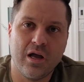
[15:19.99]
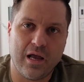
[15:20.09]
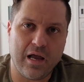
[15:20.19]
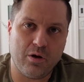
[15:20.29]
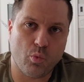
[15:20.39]

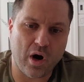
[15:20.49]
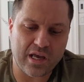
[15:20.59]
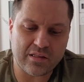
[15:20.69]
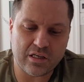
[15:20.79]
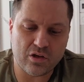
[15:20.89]
and why
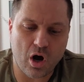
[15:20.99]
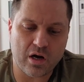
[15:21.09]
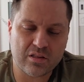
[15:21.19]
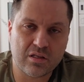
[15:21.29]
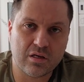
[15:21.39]
I did
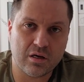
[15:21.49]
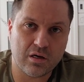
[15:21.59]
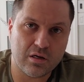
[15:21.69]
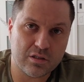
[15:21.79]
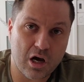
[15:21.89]
not
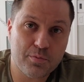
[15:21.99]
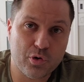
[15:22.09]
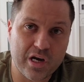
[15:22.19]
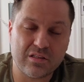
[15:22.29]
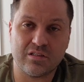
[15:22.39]
upgrade